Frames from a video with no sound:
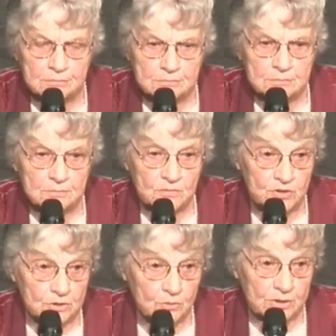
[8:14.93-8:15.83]
You know
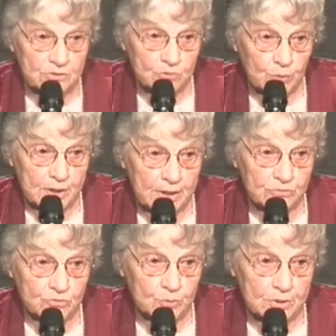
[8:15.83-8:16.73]
what his quick answer
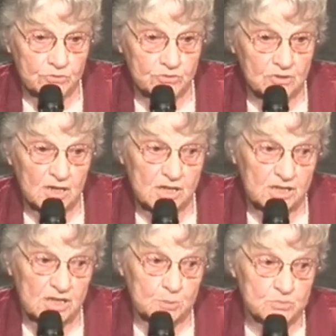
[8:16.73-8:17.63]
was?
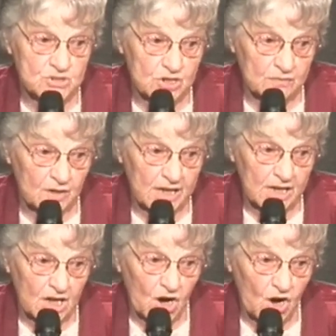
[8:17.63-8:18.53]
Keep shoveling,
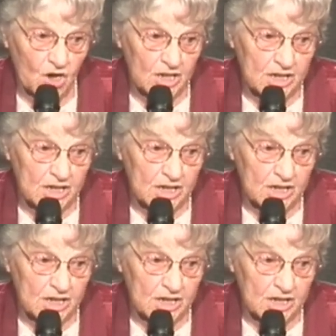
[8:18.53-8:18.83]
Harley.